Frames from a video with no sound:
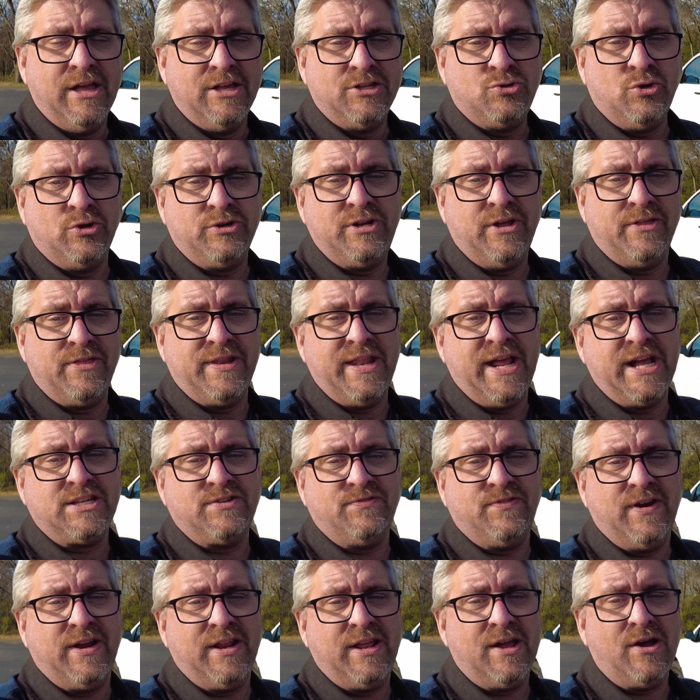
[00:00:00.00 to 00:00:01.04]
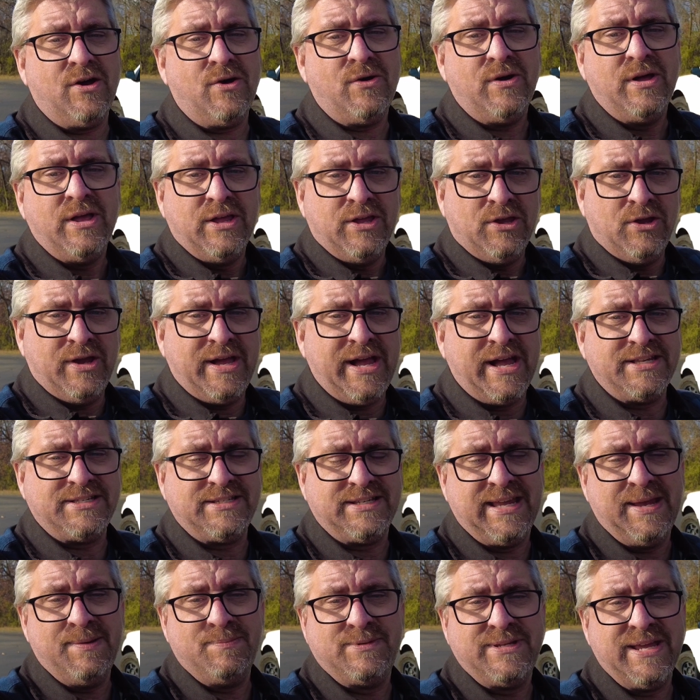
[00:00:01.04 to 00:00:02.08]
So until the next video, you
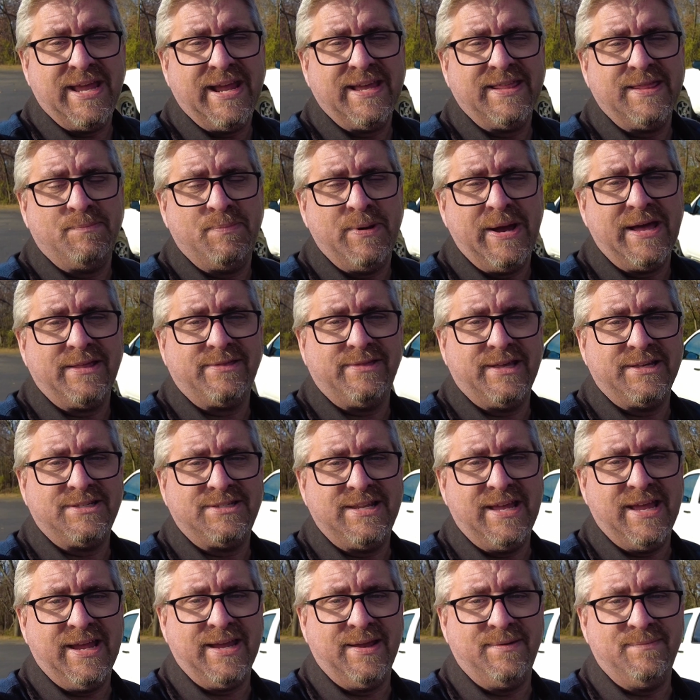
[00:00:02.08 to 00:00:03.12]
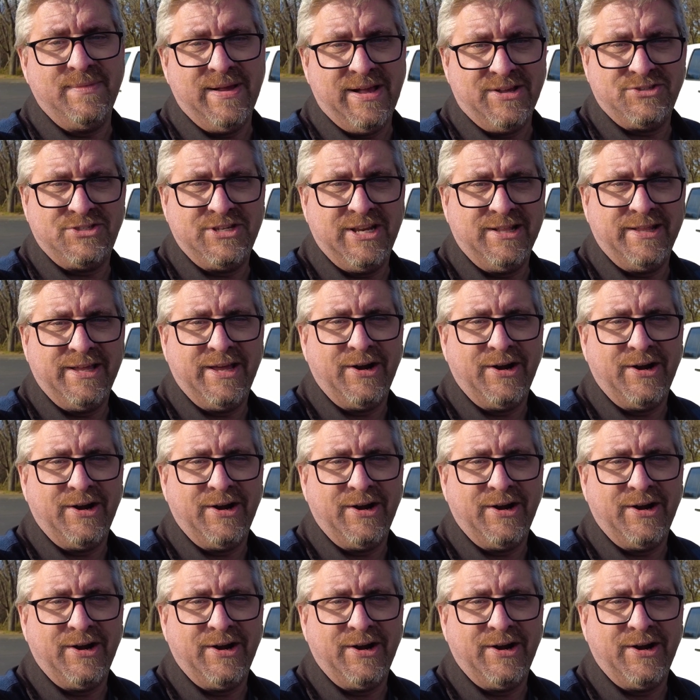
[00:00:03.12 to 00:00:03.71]
guys keep taking the path less taken. I'll see you